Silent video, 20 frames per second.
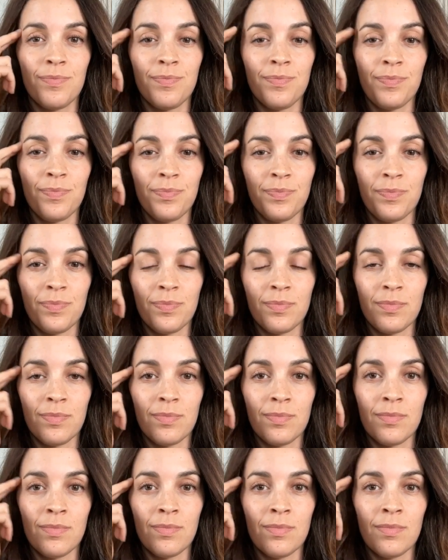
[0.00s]

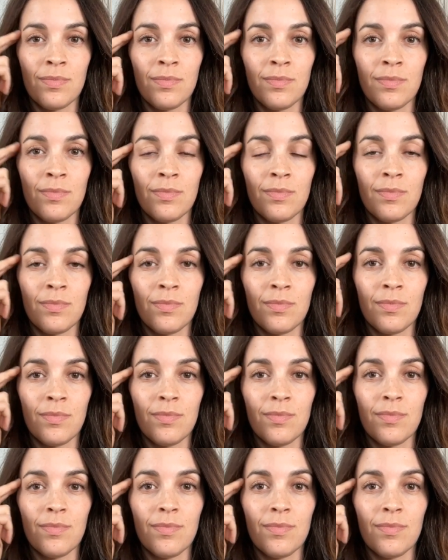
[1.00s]
Nothing is said.